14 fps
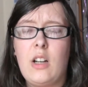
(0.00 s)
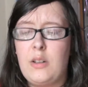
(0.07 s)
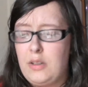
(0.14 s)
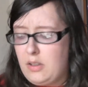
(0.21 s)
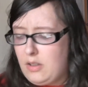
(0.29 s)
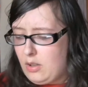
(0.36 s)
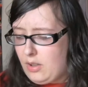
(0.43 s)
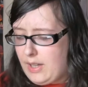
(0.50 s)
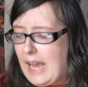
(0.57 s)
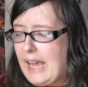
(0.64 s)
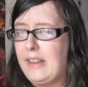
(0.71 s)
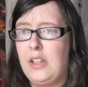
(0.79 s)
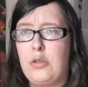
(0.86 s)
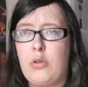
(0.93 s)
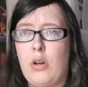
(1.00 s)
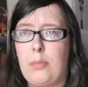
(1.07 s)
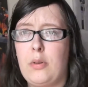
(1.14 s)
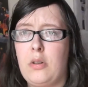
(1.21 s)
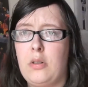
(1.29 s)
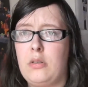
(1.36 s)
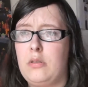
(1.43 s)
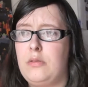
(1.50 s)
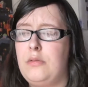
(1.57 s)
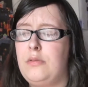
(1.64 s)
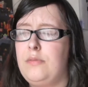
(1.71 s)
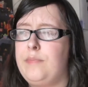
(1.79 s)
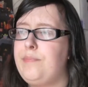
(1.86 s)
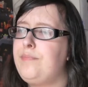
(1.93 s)
I'm not getting the tropical
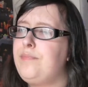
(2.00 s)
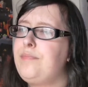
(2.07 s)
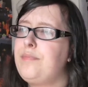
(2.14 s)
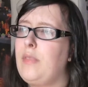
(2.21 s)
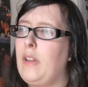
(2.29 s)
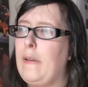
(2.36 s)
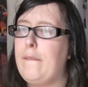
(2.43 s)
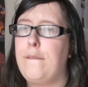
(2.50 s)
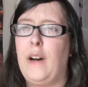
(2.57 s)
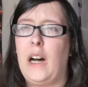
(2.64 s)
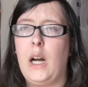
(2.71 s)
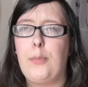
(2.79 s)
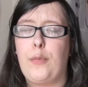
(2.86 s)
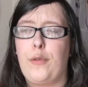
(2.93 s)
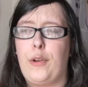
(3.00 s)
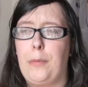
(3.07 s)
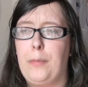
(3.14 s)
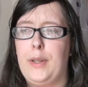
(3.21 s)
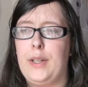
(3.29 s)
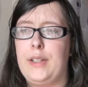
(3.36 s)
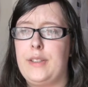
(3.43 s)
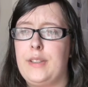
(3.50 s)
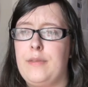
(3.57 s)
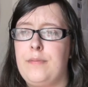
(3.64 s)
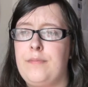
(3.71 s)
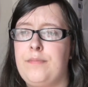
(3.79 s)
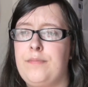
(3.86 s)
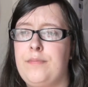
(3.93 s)
vibe from this.